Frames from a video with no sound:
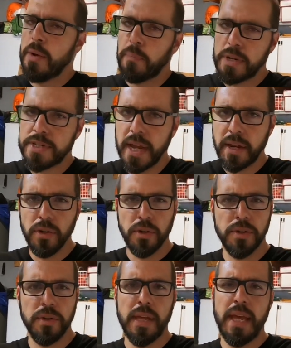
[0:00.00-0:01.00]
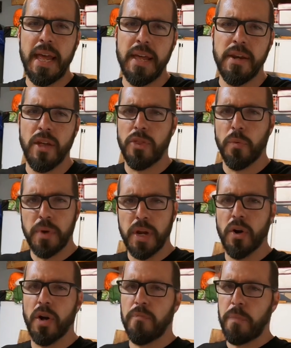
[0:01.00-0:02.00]
particularly in the
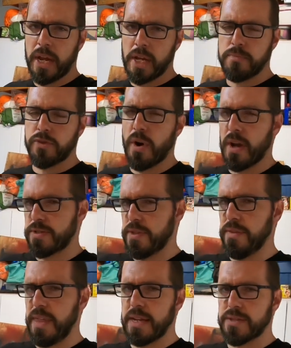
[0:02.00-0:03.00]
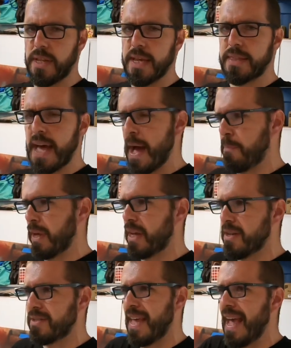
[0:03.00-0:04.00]
rear of pickup trucks and things like that,
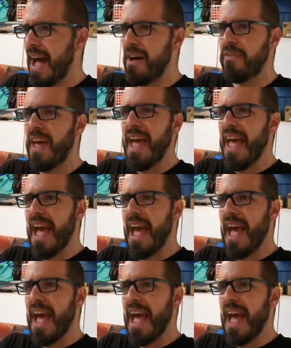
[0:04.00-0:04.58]
because they have